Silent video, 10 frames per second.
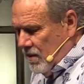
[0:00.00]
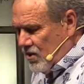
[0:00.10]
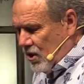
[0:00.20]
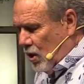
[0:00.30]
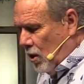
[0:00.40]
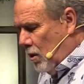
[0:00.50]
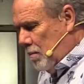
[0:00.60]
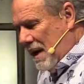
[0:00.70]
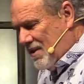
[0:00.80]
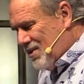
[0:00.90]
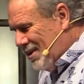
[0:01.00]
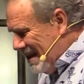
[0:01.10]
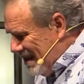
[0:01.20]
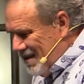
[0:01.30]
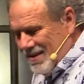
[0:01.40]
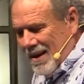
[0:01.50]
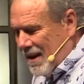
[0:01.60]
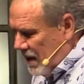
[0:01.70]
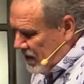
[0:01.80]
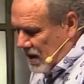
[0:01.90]
So Pastor Lynn does not
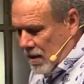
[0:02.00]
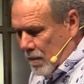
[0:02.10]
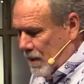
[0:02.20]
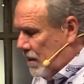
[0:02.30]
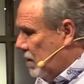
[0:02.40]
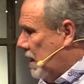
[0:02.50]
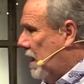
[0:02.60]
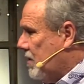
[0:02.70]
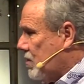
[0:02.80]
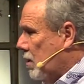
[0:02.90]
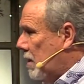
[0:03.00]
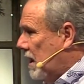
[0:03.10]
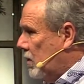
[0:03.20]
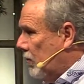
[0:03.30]
have to get up here and ask or beg you